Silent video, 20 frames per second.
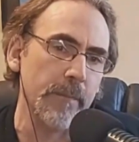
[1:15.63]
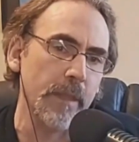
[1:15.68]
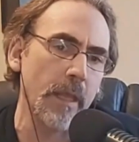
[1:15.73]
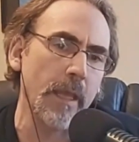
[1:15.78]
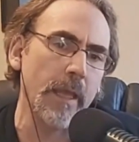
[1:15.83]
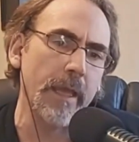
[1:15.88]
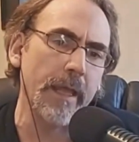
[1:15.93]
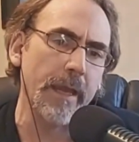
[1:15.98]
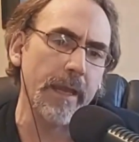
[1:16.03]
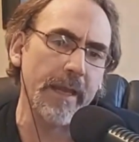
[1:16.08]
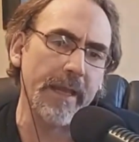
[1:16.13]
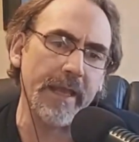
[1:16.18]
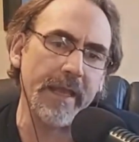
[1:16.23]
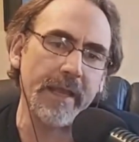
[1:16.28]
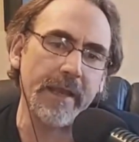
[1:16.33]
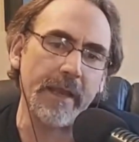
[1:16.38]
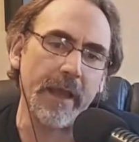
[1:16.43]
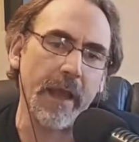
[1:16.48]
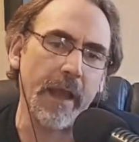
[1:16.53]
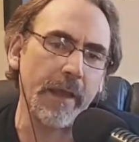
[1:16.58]
And
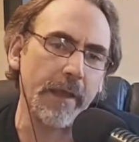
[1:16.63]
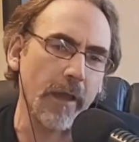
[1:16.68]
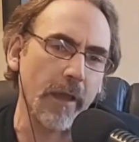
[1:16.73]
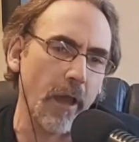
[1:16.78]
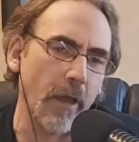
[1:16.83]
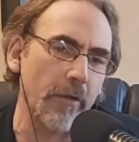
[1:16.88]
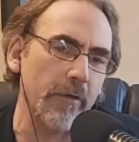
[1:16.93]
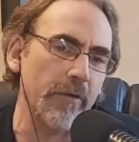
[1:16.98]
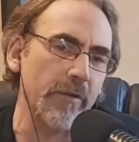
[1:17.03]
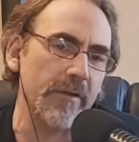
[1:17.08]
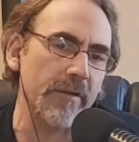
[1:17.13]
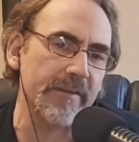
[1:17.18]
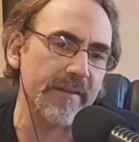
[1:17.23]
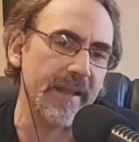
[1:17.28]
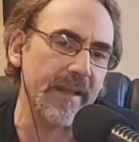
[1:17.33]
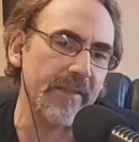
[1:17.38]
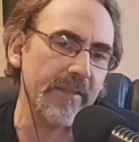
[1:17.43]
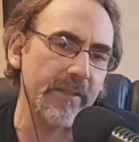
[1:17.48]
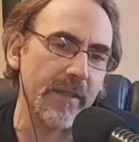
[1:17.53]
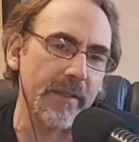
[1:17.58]
again, I
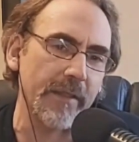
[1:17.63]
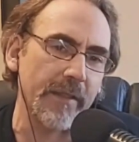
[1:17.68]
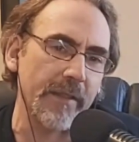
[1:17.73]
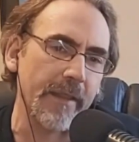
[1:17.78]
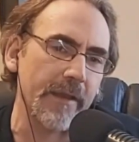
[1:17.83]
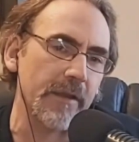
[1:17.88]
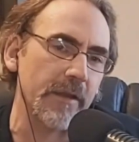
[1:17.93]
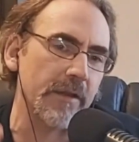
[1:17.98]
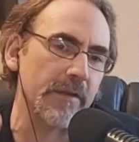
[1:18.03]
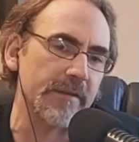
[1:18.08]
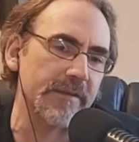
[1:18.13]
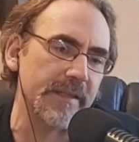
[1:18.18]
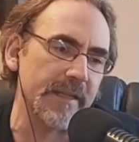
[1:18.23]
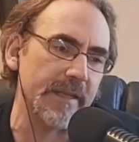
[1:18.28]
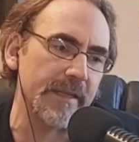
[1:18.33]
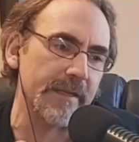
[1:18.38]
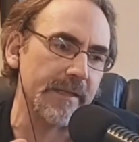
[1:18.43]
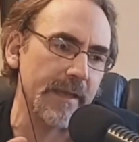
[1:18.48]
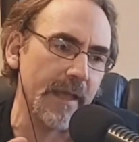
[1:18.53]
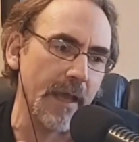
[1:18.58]
understand that Leonard
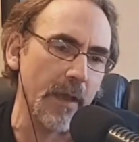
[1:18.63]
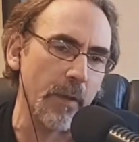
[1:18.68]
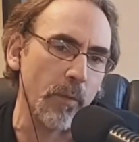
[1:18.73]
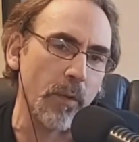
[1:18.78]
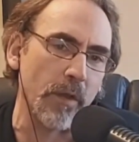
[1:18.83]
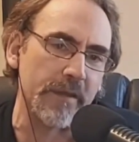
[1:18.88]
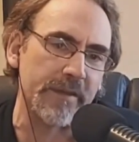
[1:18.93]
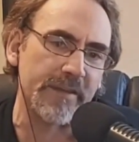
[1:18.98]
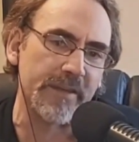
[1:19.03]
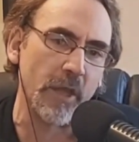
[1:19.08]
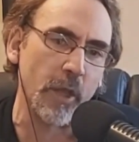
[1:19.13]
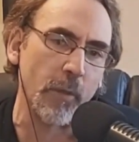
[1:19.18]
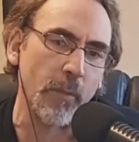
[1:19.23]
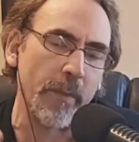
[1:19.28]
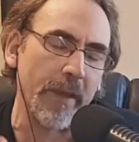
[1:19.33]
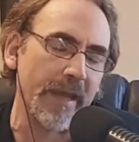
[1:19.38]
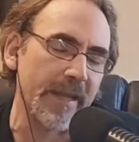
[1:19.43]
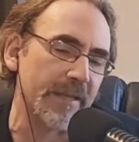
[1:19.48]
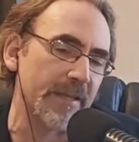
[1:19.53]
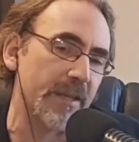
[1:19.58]
did not want to go
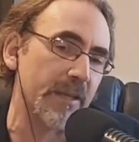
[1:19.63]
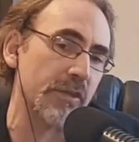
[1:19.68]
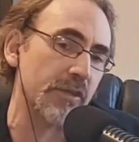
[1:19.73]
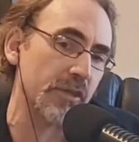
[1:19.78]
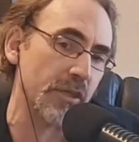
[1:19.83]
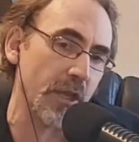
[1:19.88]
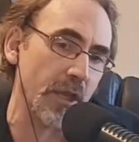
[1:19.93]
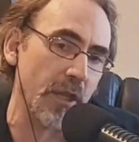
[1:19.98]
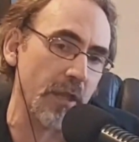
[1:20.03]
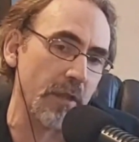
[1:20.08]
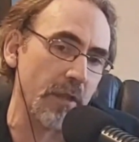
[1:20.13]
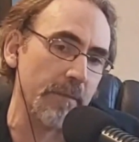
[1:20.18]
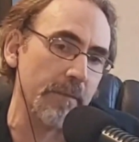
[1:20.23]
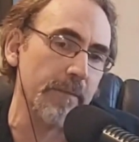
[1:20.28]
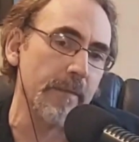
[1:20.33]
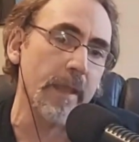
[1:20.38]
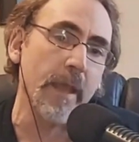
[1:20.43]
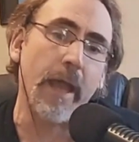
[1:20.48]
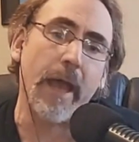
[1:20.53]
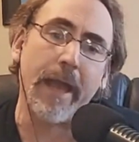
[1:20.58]
back to jail.
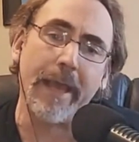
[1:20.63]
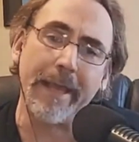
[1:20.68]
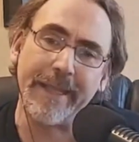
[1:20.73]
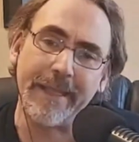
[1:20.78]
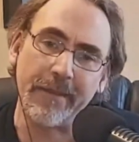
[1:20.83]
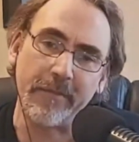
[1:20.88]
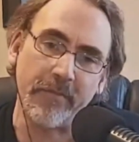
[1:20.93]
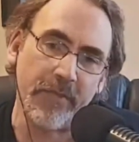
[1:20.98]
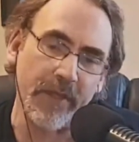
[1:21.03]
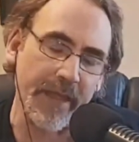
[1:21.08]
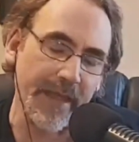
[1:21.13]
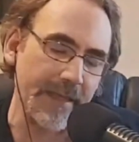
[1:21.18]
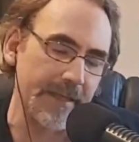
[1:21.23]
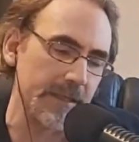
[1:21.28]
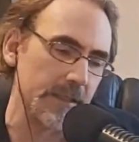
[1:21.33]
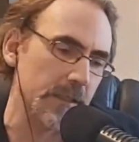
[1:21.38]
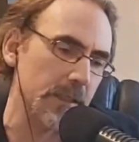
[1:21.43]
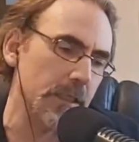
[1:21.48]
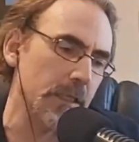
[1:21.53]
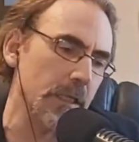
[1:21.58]
I get that.
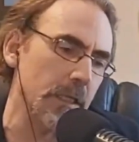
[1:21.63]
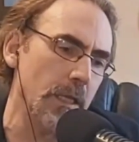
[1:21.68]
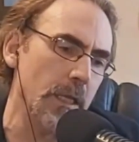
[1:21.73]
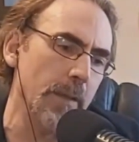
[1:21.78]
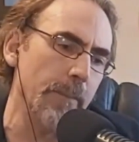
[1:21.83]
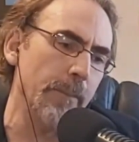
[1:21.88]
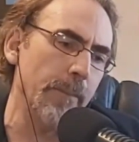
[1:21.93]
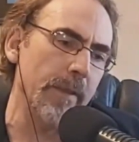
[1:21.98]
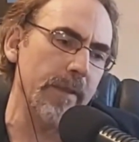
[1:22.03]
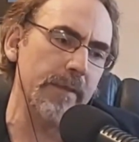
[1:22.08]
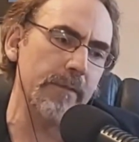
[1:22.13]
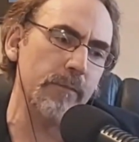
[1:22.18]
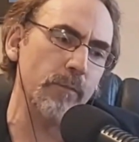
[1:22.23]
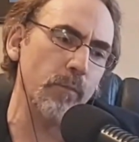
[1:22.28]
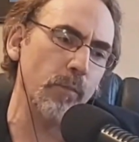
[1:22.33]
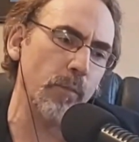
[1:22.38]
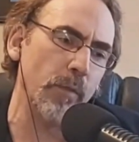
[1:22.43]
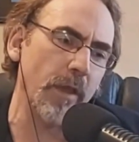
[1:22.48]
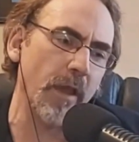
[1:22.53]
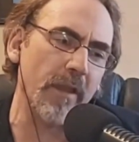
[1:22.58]
But
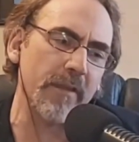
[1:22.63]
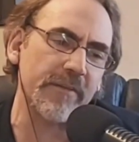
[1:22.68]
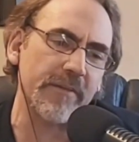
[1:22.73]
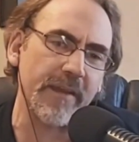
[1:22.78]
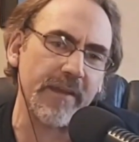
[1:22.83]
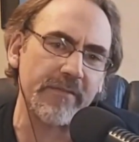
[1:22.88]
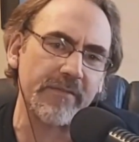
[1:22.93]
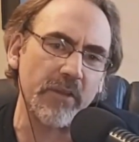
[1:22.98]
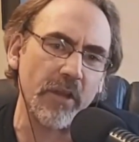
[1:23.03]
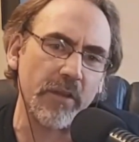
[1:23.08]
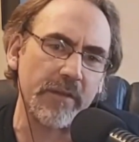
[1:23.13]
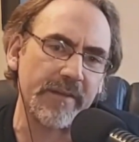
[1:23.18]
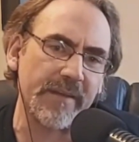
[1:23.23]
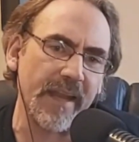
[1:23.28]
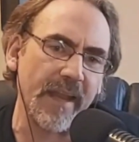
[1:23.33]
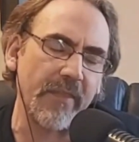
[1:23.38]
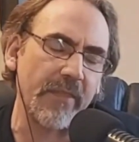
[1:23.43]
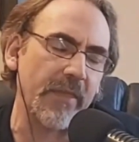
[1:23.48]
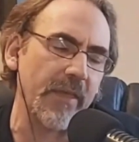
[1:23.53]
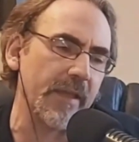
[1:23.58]
we also have to
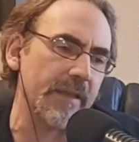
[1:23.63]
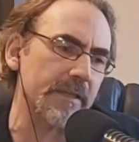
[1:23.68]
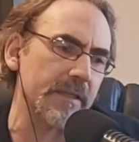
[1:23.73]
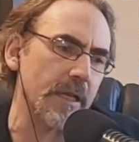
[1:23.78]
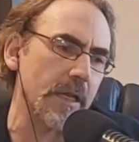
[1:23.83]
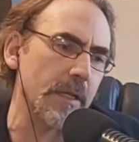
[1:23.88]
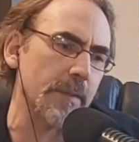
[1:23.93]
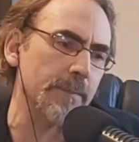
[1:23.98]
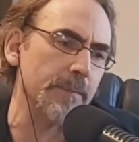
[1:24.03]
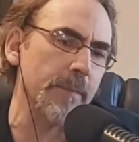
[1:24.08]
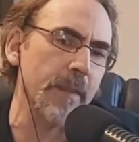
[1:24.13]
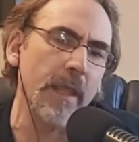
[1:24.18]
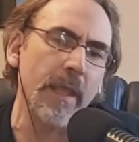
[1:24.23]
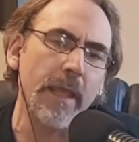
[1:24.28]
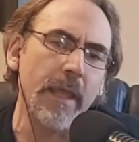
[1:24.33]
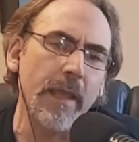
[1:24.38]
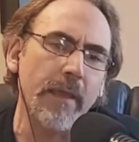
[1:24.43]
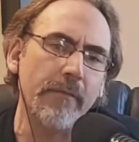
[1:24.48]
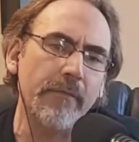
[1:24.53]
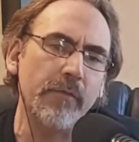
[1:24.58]
understand that
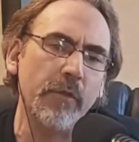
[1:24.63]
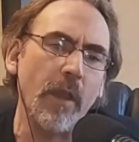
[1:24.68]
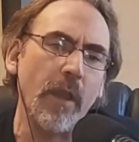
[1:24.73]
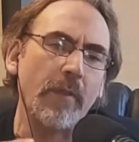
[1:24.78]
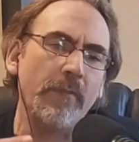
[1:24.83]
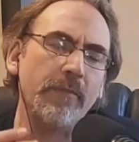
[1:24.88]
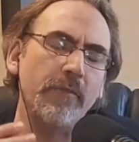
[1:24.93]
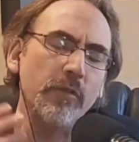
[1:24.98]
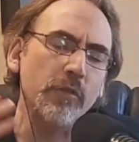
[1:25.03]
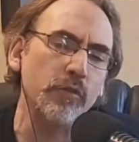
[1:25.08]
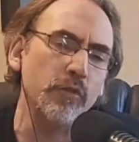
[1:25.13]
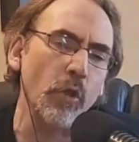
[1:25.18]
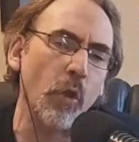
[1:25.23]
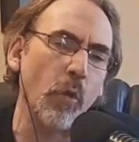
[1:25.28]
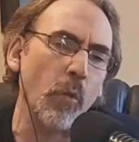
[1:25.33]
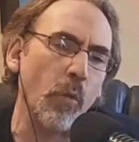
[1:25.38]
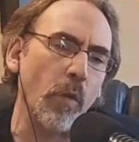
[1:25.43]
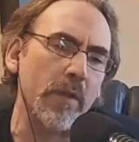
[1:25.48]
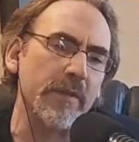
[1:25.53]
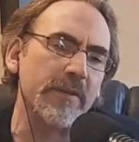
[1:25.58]
if you
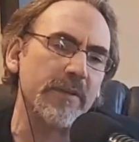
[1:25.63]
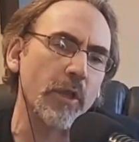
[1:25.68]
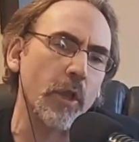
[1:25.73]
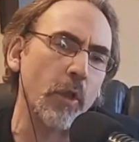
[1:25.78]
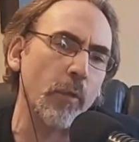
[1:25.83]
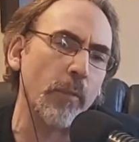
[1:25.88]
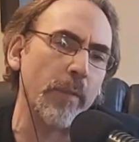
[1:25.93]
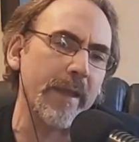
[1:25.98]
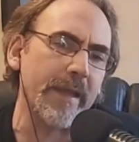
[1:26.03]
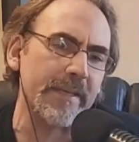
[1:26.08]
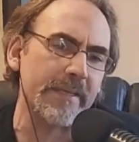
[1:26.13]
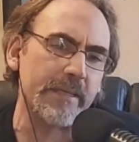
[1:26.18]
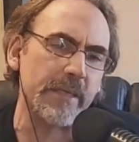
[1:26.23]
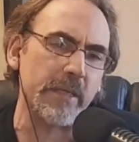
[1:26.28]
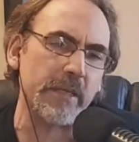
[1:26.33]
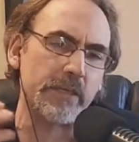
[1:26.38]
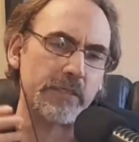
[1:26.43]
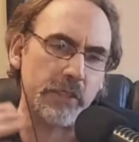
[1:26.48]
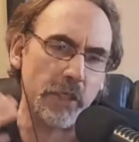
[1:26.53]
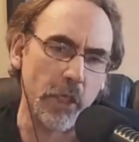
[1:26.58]
don't want to go back to
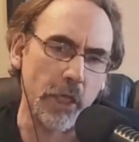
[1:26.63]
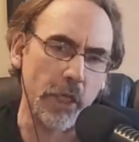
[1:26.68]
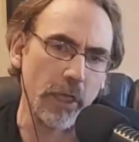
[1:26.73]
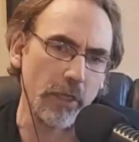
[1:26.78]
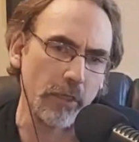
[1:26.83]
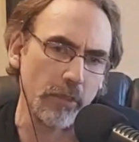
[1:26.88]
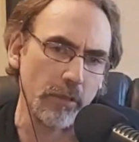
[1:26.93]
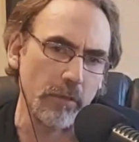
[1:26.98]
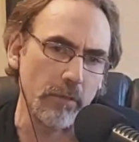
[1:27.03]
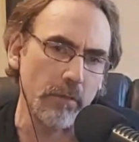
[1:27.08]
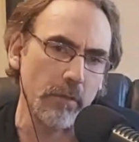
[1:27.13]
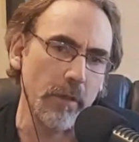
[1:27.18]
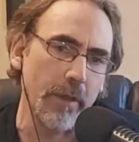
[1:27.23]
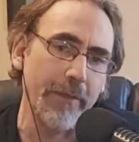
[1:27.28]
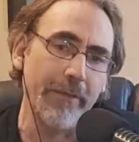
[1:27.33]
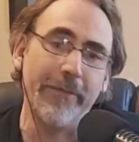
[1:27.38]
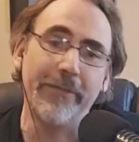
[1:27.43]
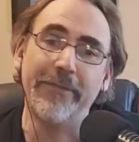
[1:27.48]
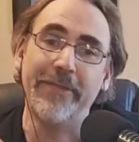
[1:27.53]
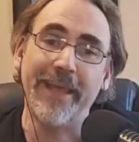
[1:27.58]
jail,
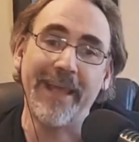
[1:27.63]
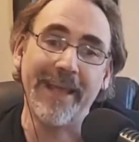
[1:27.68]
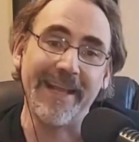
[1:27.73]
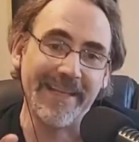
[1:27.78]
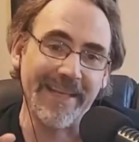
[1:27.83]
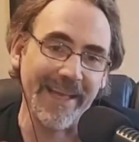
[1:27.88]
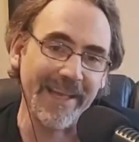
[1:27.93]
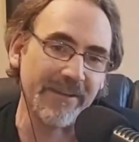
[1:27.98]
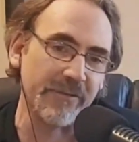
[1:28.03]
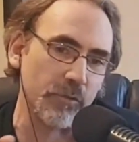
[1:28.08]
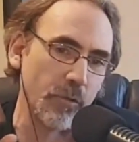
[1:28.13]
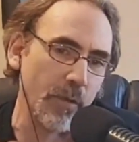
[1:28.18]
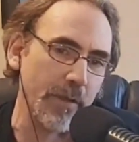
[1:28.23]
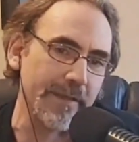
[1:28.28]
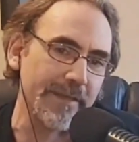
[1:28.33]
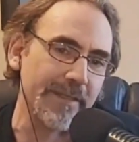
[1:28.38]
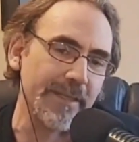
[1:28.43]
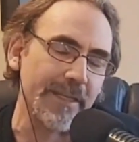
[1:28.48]
then guess what?